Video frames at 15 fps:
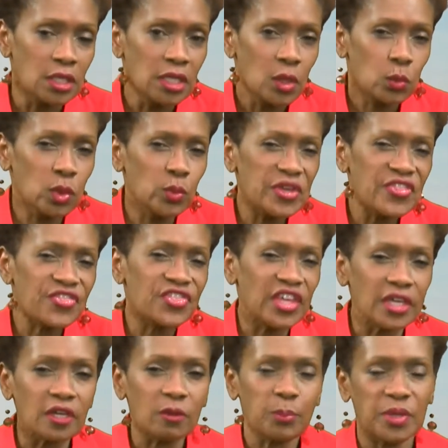When we
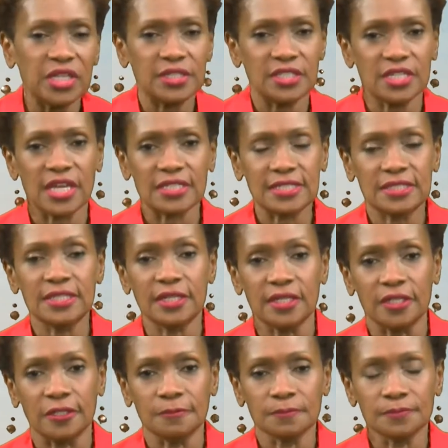think of
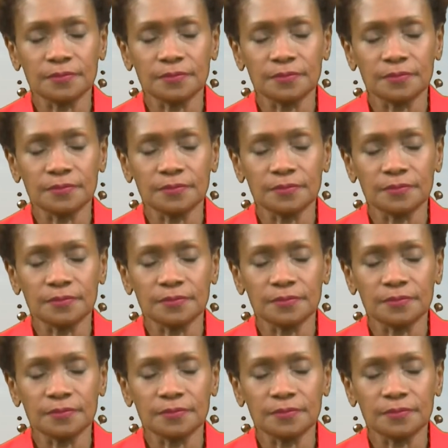PTSD,